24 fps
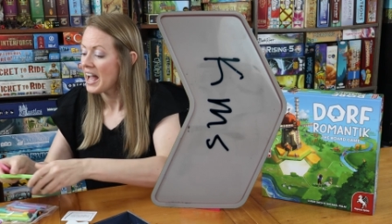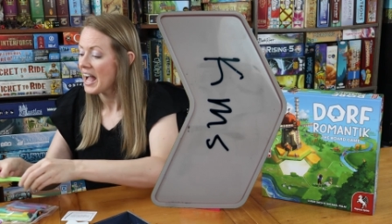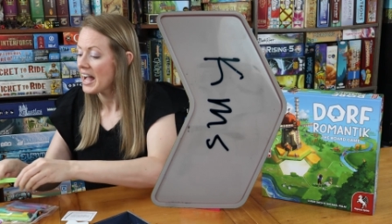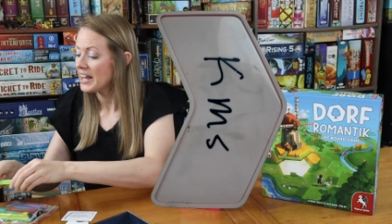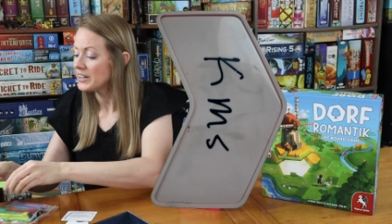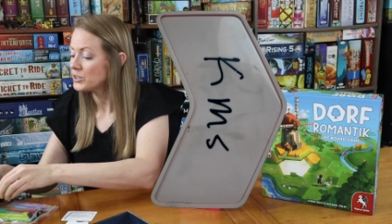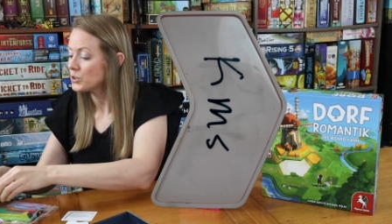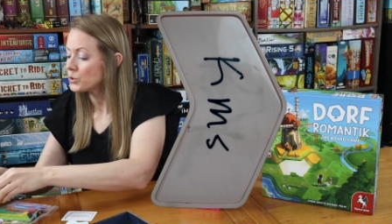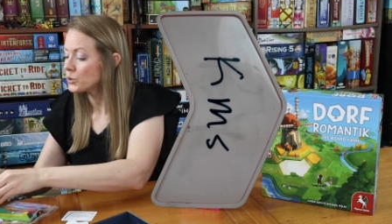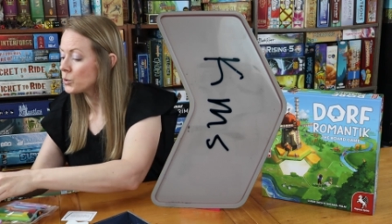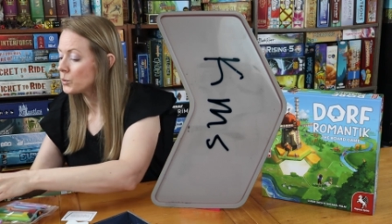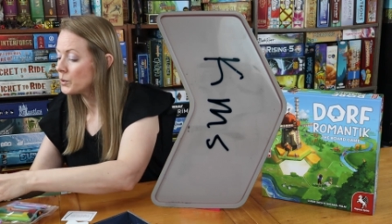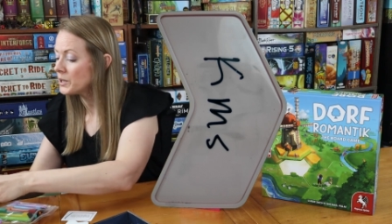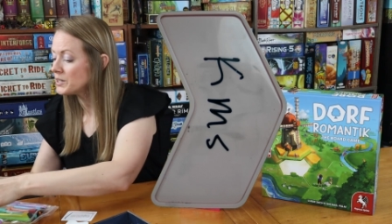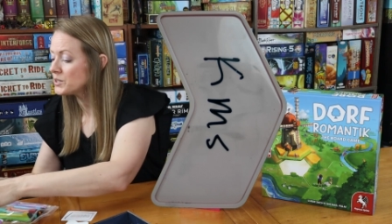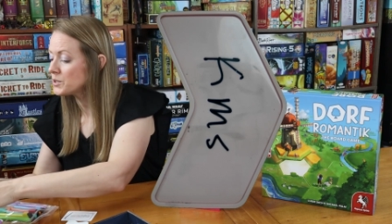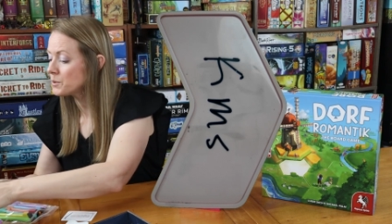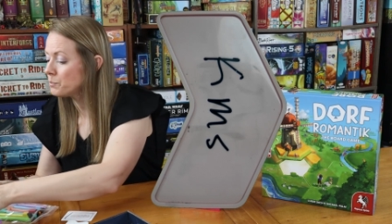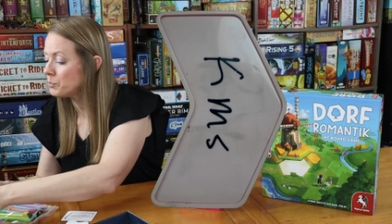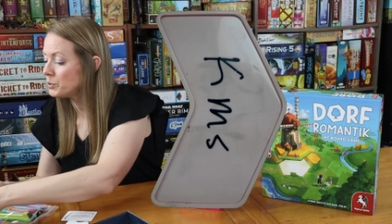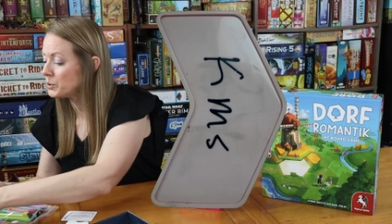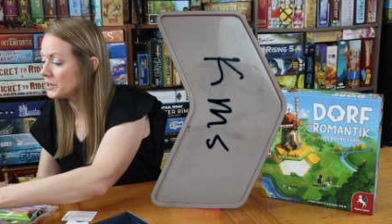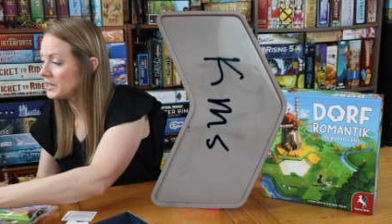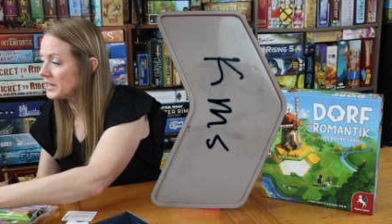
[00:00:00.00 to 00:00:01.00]
and they're going
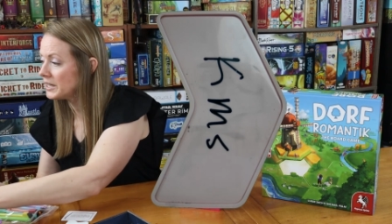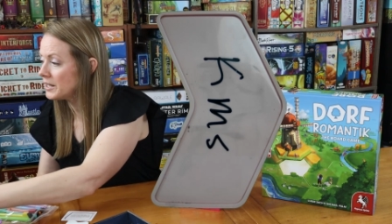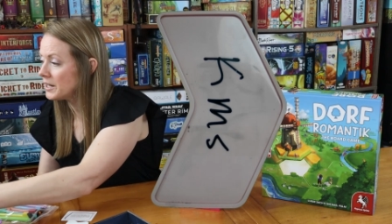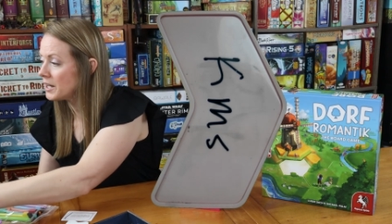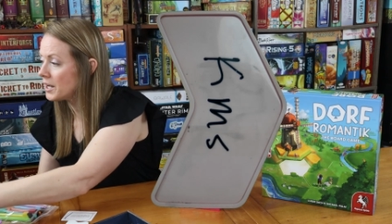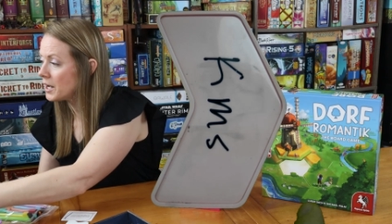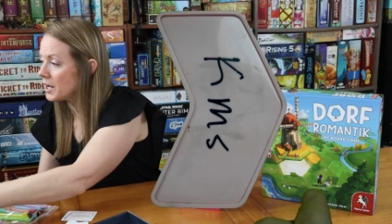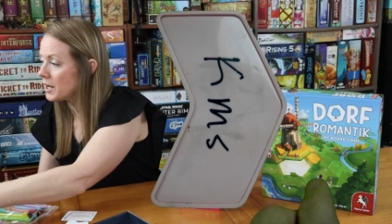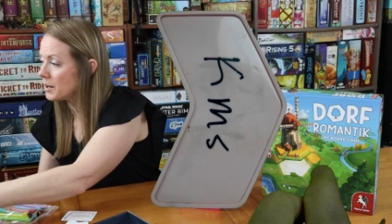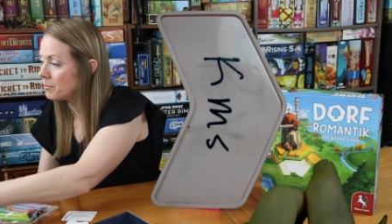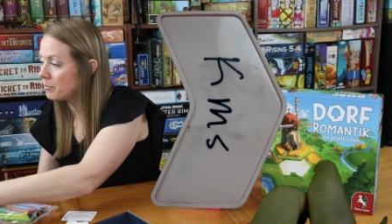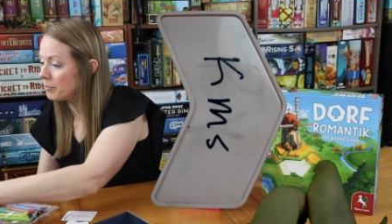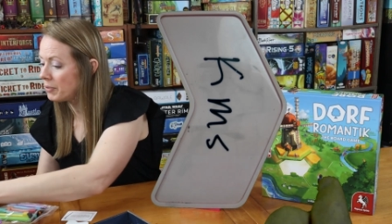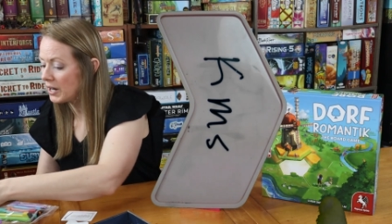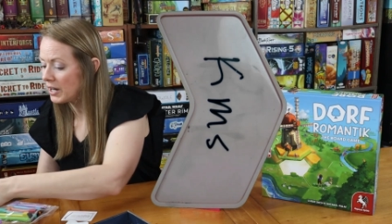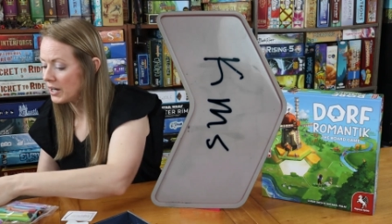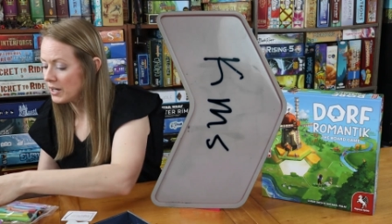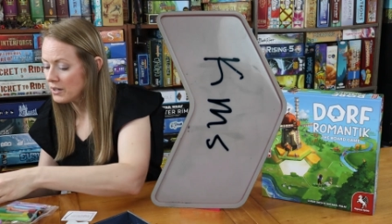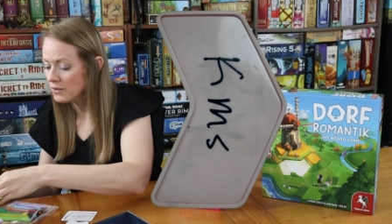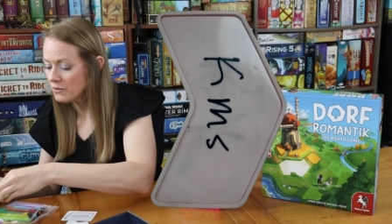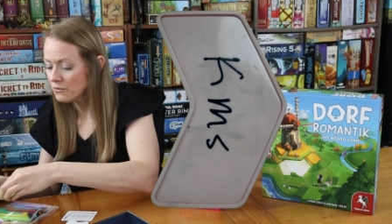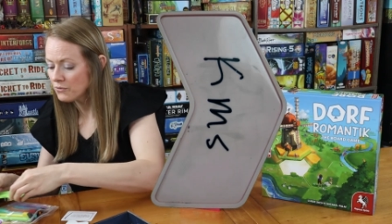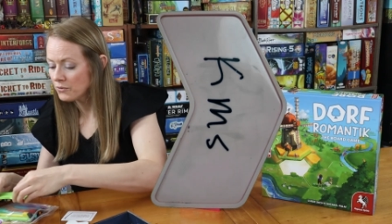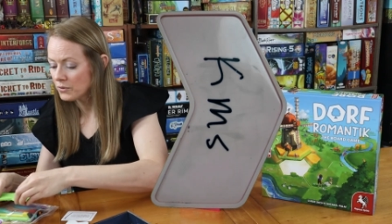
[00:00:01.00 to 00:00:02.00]
to put it
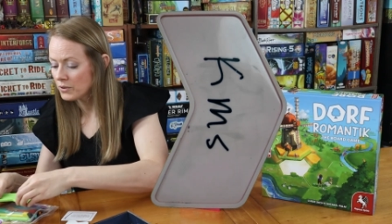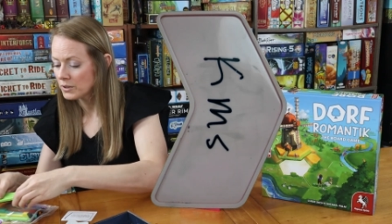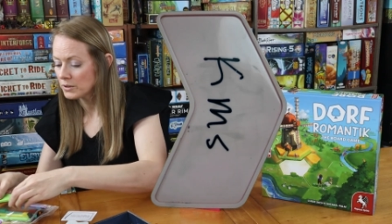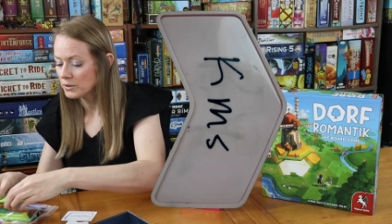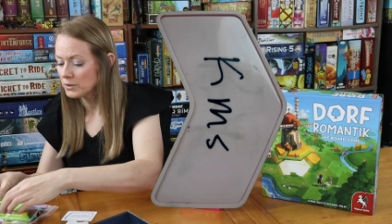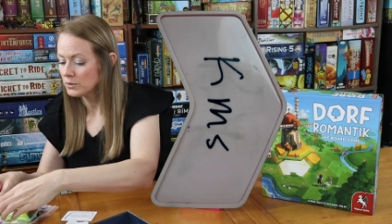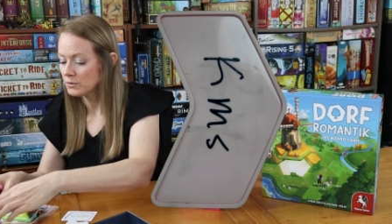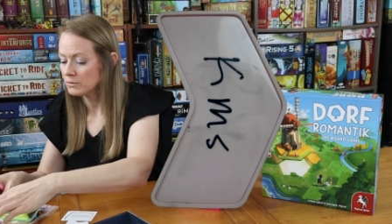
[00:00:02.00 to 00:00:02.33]
above.